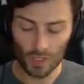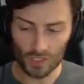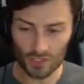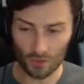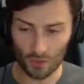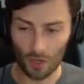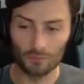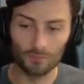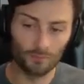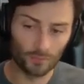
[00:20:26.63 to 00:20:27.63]
Week
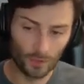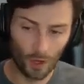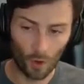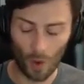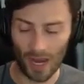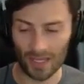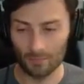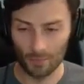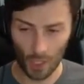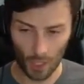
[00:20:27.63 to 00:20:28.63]
0,
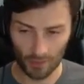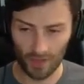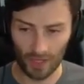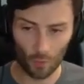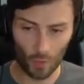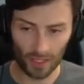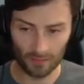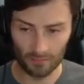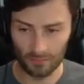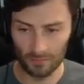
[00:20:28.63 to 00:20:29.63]
Hawaii, calling that a
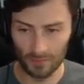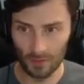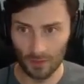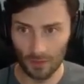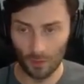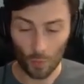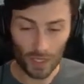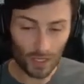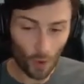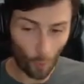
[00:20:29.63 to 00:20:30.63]
win.
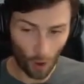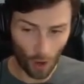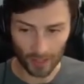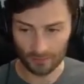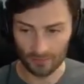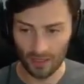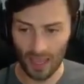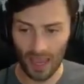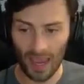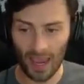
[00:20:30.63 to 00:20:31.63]
Week 1,
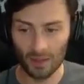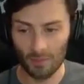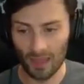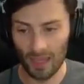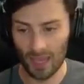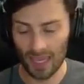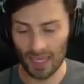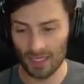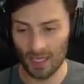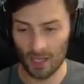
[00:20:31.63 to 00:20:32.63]
Alabama
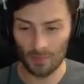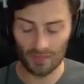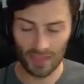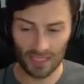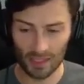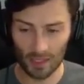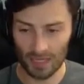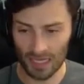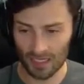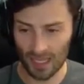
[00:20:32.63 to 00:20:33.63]
A&M, they get
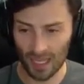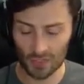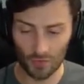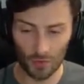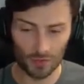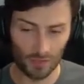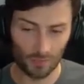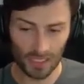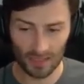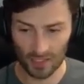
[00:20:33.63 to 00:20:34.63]
them in Nashville.
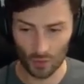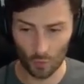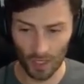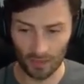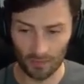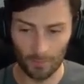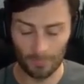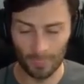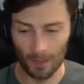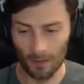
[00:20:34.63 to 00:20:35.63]
To me, that's a win.